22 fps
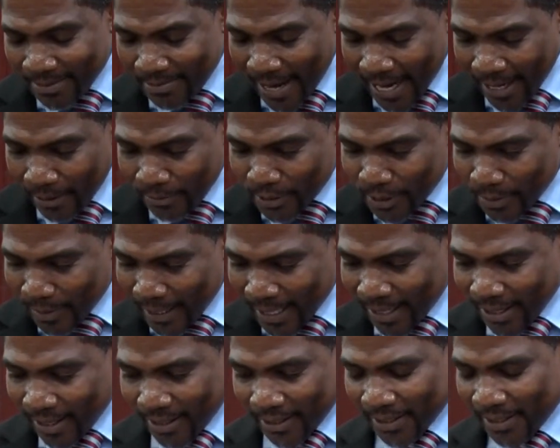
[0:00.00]
Madam
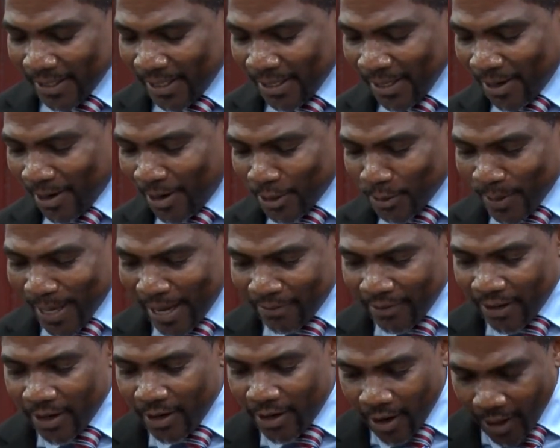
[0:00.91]
Speaker, because we have
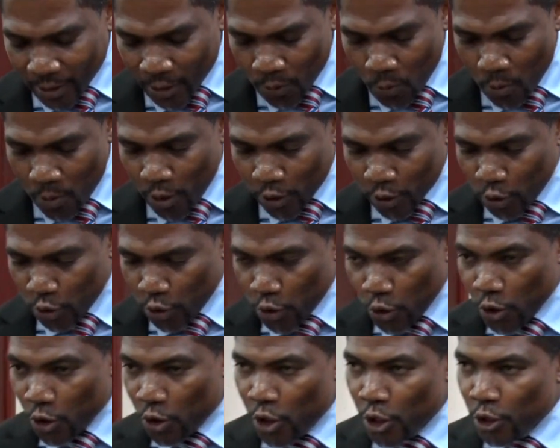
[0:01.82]
a lot of work to
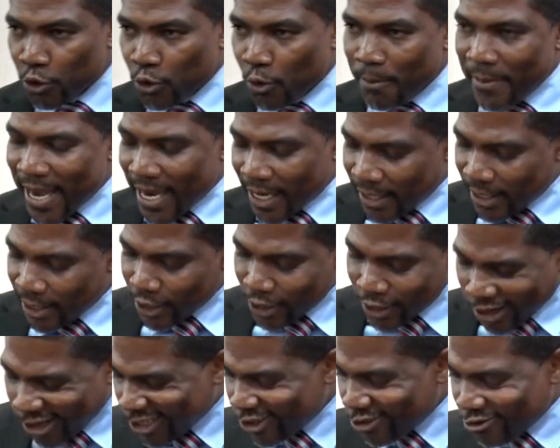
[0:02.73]
do to make
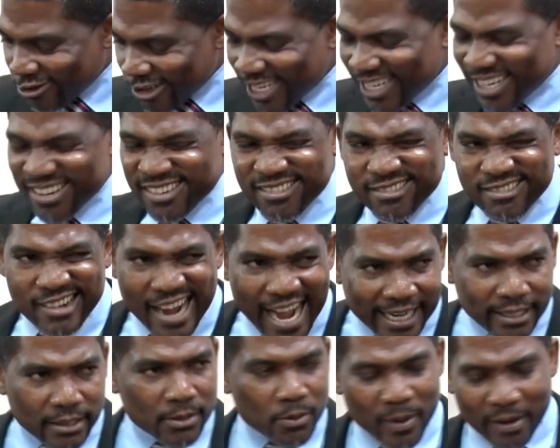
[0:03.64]
this country
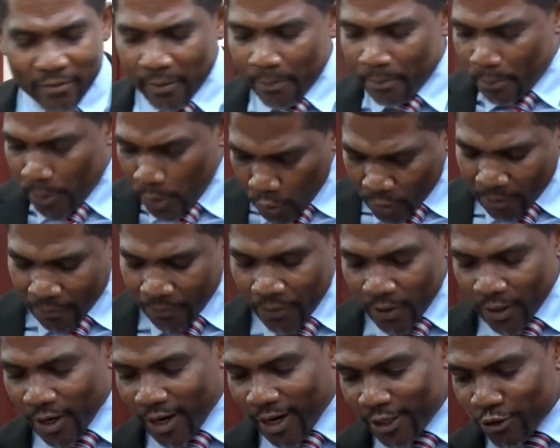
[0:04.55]
right. We have a
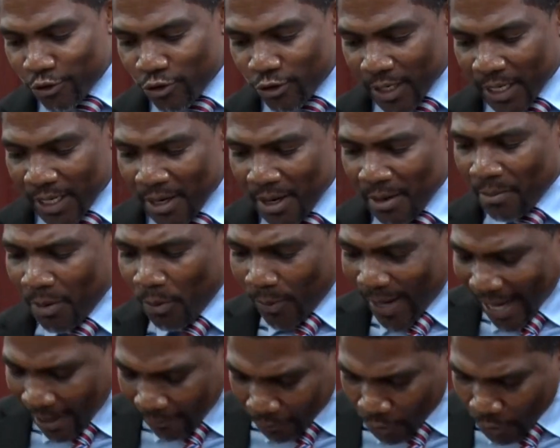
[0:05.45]
beautiful country, but
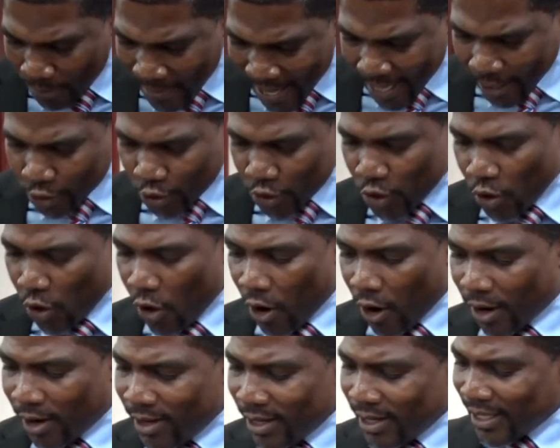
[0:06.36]
we have to make
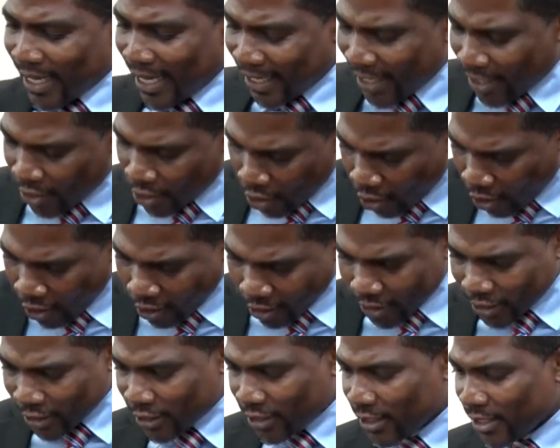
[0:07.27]
sure that the
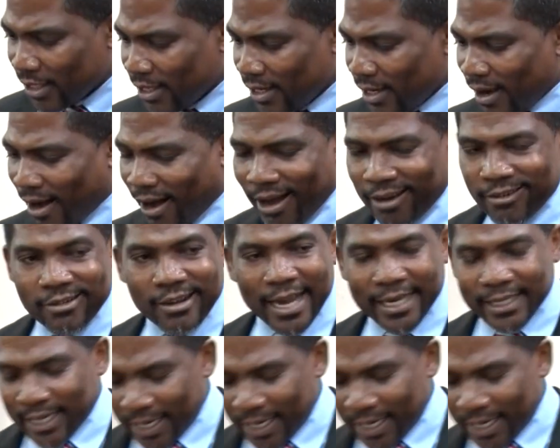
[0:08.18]
laws are right,